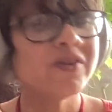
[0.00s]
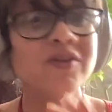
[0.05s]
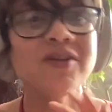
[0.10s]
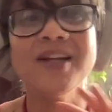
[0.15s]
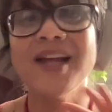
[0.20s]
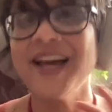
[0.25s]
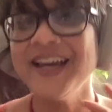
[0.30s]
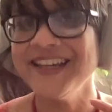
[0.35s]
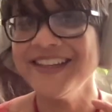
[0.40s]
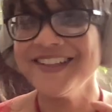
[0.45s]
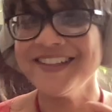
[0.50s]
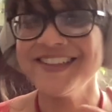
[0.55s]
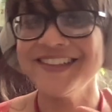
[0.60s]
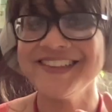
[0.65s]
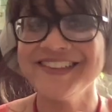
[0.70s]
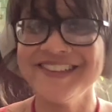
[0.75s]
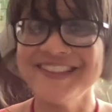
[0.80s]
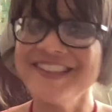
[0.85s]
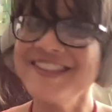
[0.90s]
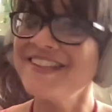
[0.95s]
you
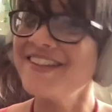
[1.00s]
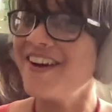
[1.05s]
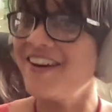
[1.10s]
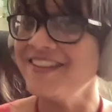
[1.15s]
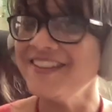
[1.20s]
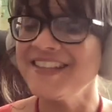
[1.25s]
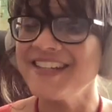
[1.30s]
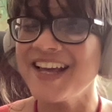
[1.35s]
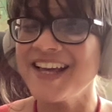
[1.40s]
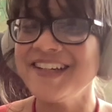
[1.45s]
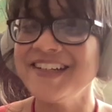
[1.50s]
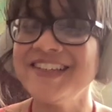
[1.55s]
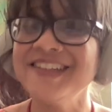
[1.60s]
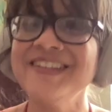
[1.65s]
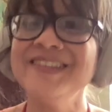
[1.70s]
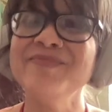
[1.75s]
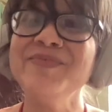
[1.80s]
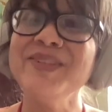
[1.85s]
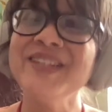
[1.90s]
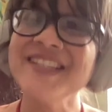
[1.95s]
like this
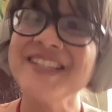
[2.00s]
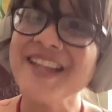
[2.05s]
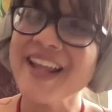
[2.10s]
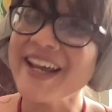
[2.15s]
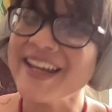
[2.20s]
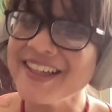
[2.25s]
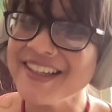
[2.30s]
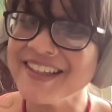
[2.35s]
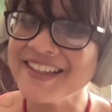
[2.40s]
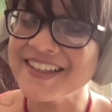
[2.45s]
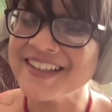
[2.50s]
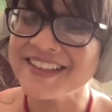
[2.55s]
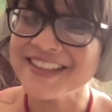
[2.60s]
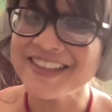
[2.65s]
content, please like